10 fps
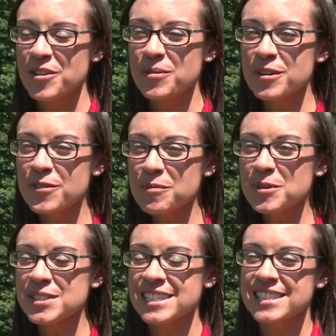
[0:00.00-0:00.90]
One of our
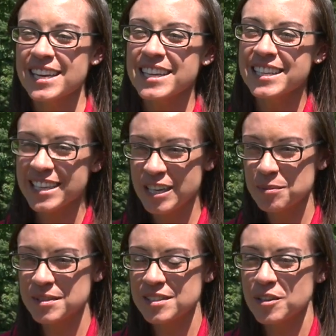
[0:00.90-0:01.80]
most exciting
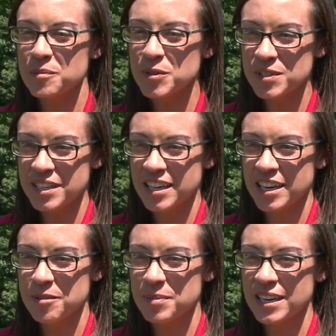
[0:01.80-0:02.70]
camps is our music
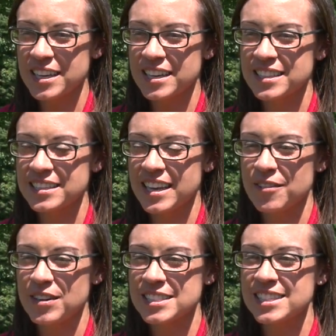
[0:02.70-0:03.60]
camp, and
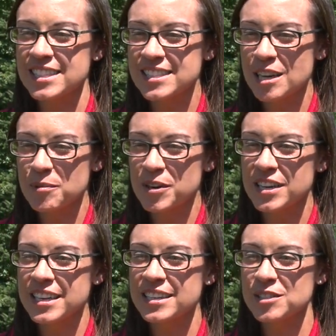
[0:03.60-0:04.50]
that runs in the summer,
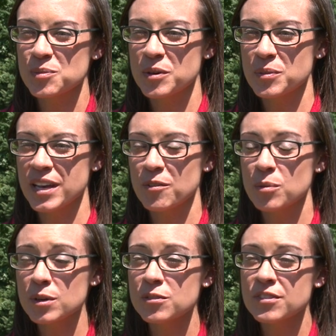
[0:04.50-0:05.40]
and it is where we have
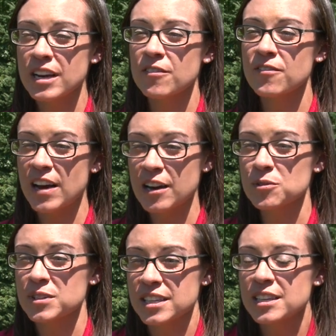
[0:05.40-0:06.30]
world-renowned
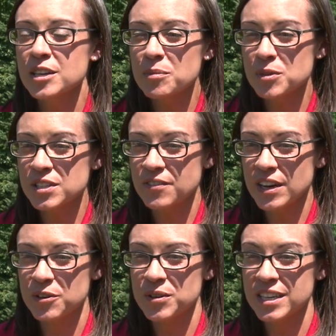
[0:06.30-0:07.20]
faculty, music
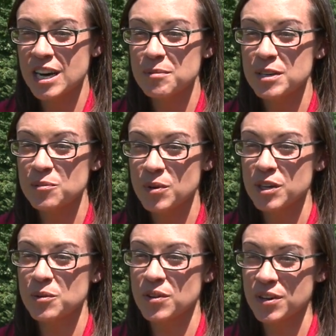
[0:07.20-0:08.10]
faculty, come in and
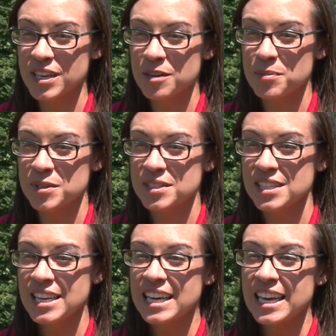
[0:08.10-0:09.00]
work with our campers.
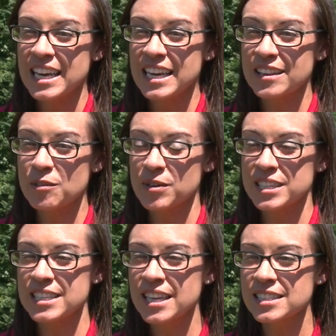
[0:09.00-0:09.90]
And they work
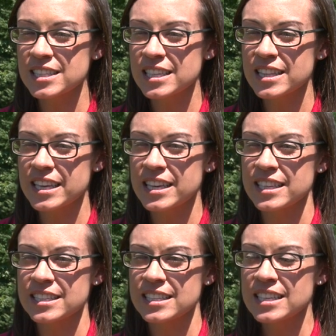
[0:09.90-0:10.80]
intensely, they
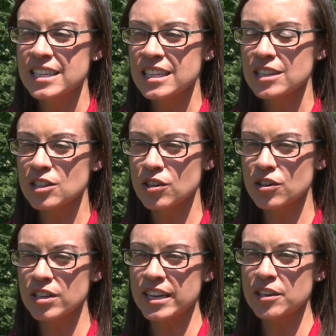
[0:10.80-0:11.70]
can
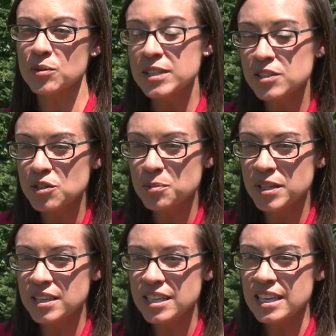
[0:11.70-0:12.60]
learn a new
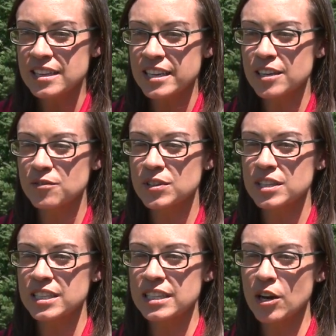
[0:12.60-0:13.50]
instrument, they can
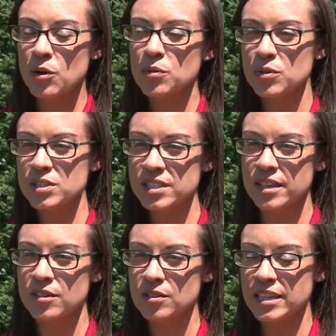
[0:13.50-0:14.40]
really hone their
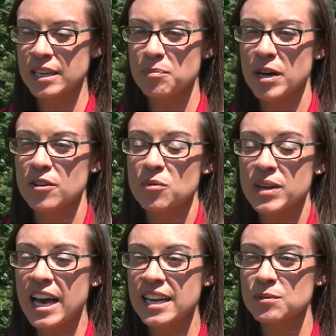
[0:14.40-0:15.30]
skill and get better, and
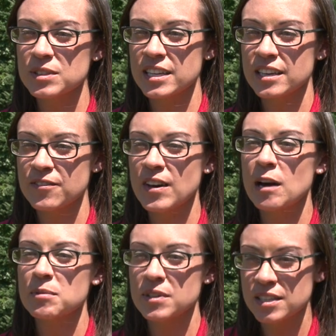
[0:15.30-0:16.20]
we end with a
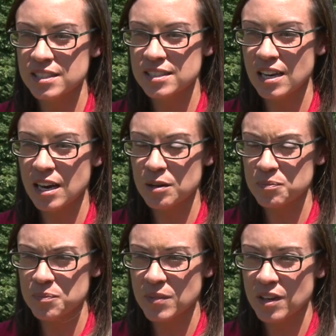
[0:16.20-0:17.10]
fabulous
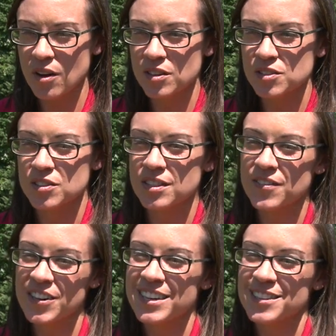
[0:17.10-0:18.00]
um, concert at the
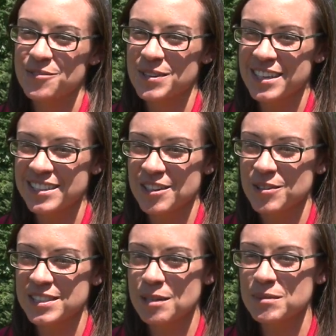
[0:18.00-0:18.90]
very end of the week. So
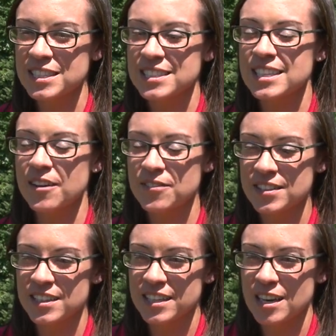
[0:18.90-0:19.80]
it's something to
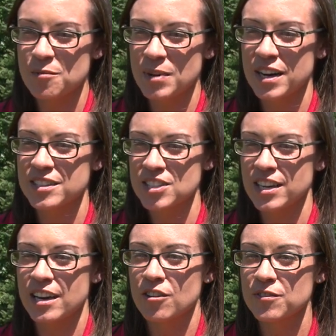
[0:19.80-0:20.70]
definitely come by and
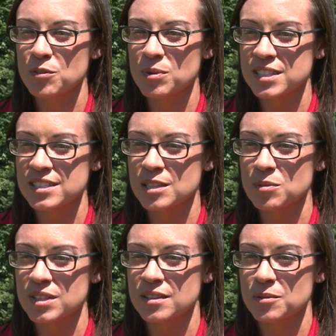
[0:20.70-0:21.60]
check out if you want to see
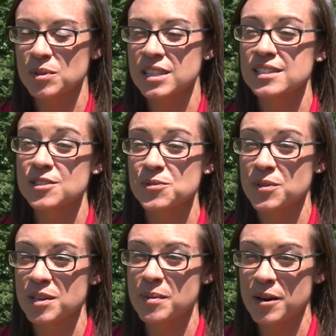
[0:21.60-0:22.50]
what the Woodlands is
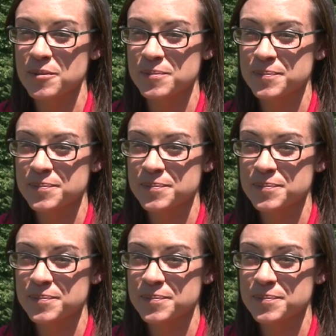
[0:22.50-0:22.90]
really about.